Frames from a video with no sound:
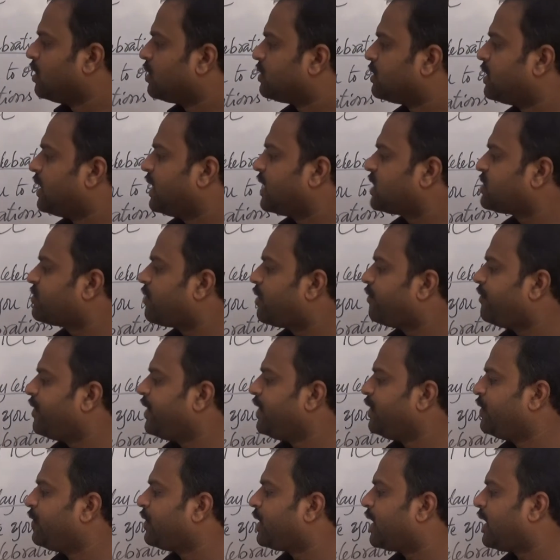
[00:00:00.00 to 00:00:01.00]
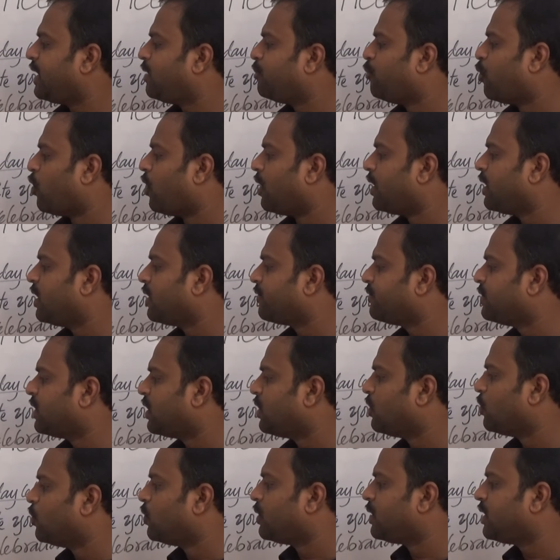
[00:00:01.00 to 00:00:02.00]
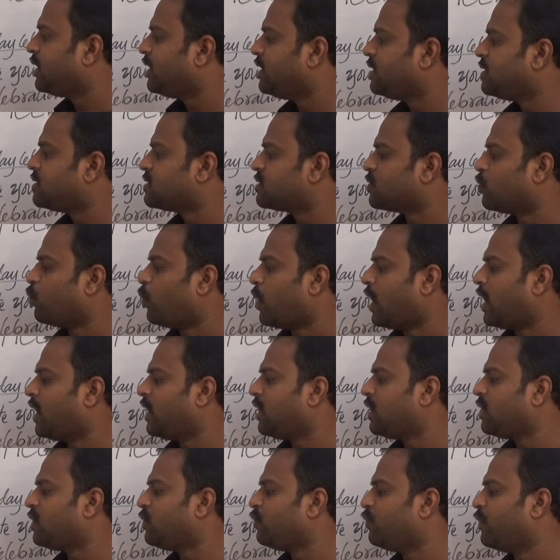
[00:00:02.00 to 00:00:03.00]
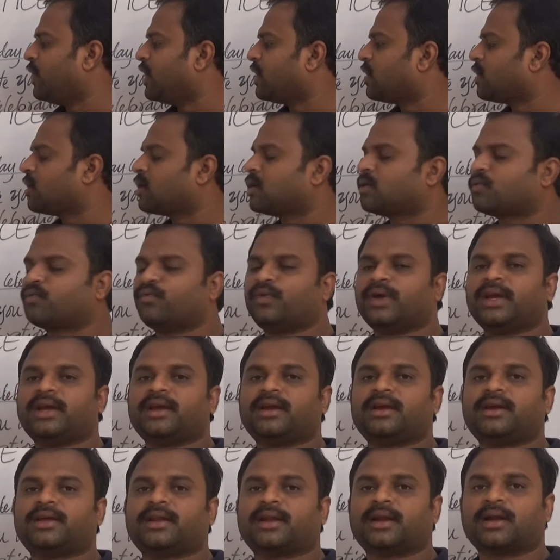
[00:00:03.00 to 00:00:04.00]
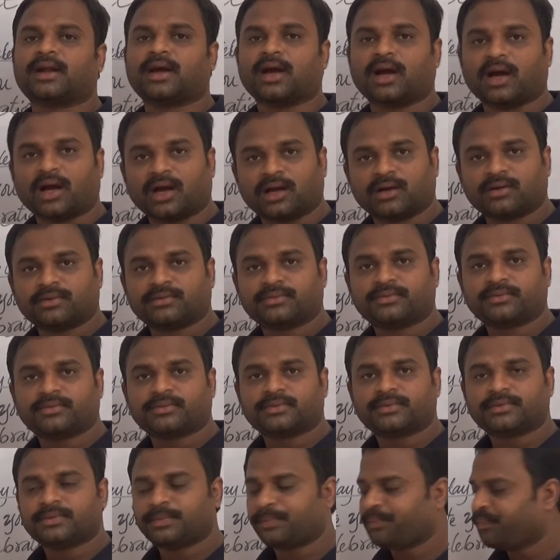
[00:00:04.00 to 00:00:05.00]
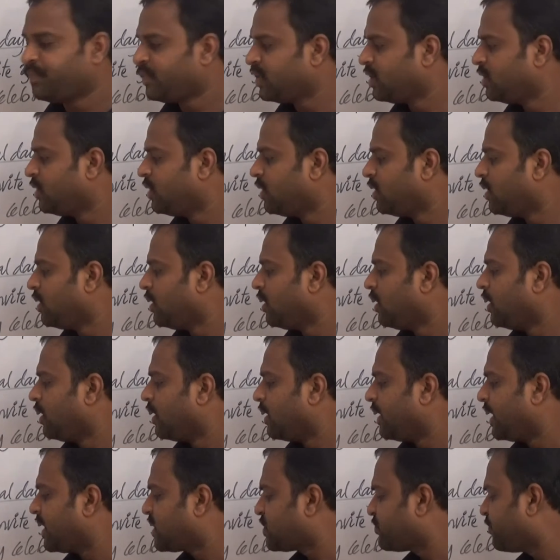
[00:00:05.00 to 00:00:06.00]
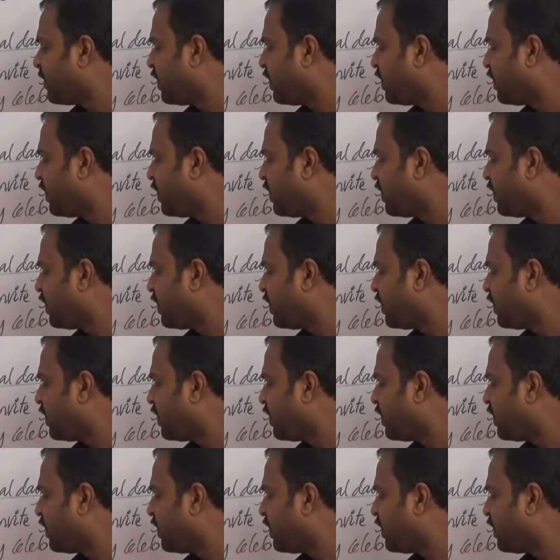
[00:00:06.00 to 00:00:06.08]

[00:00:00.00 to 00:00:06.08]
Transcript: The next one we need to write body of the notice, why, when, where and how. Next